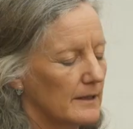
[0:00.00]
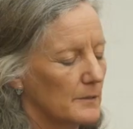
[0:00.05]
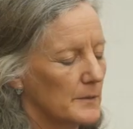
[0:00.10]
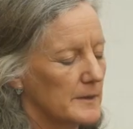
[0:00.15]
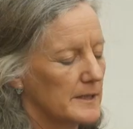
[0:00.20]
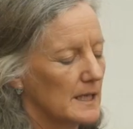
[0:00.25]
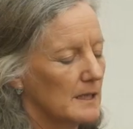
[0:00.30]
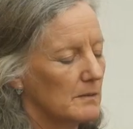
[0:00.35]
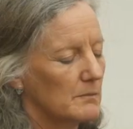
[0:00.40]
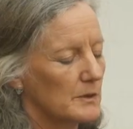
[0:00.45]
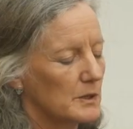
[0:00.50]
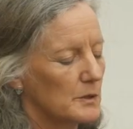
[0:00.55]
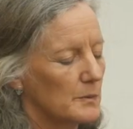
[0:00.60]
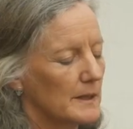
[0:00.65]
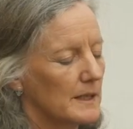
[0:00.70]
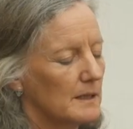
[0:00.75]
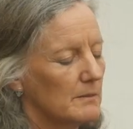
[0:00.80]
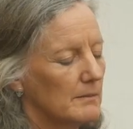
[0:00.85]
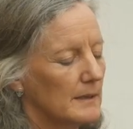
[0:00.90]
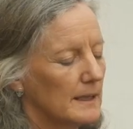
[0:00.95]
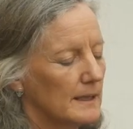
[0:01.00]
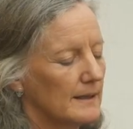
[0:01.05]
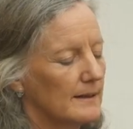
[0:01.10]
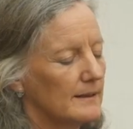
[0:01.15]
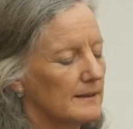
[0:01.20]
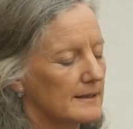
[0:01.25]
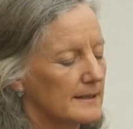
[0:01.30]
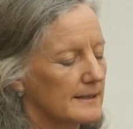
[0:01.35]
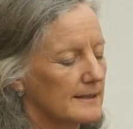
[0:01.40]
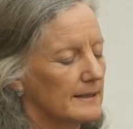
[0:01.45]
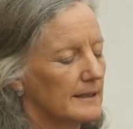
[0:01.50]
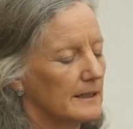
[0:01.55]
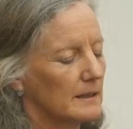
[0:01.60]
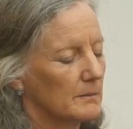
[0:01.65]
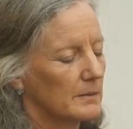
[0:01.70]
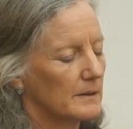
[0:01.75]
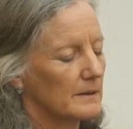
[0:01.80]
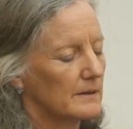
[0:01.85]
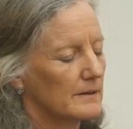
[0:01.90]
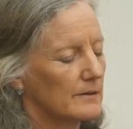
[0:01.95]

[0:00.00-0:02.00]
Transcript: that was in between me and sleep.